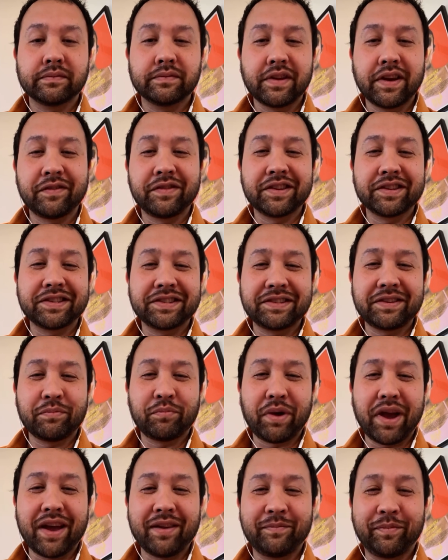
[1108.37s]
Ever listened to
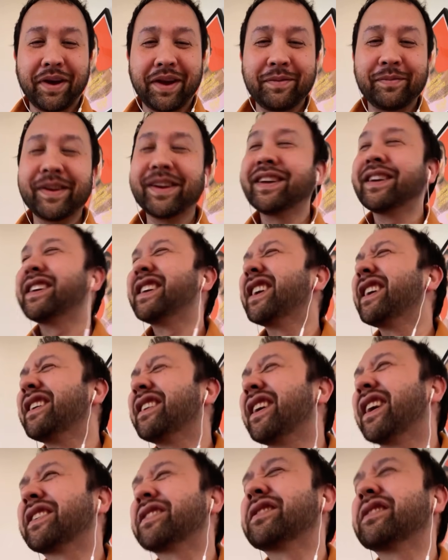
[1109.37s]
Bad Baby?
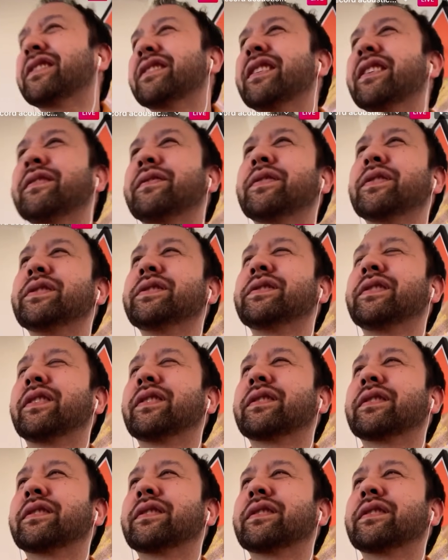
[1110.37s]
Yeah, actually that first